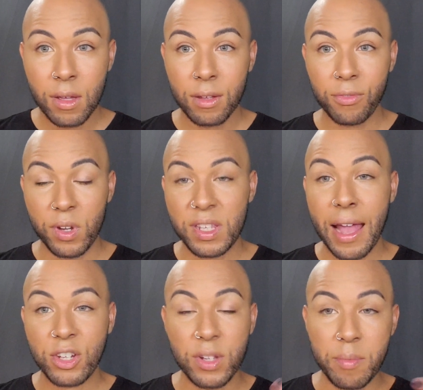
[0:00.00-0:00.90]
for it to
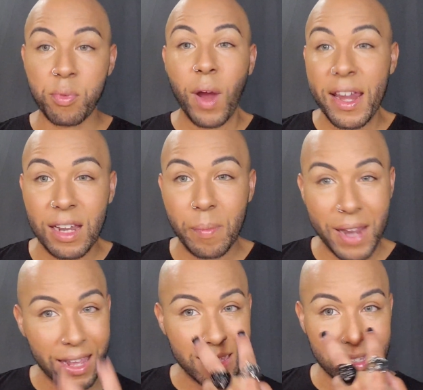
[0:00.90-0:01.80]
actually brighten up, and
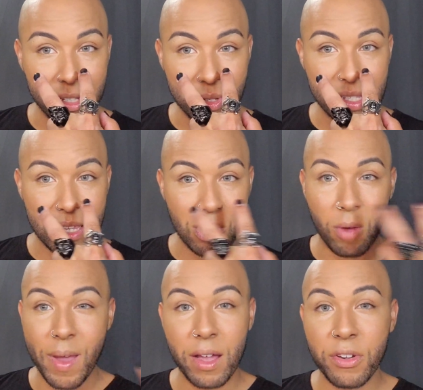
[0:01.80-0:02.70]
I can still see
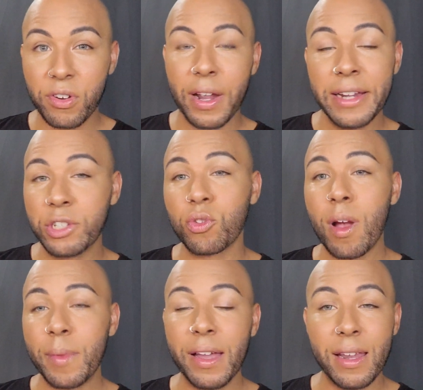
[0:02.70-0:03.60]
all my under eye
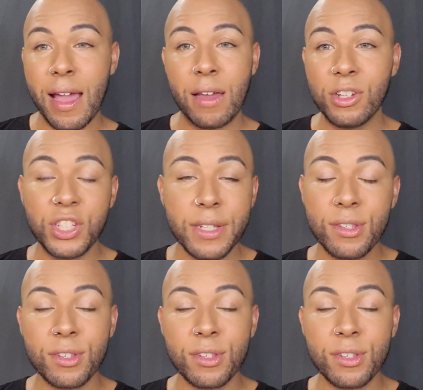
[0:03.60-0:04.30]
drama and allergies.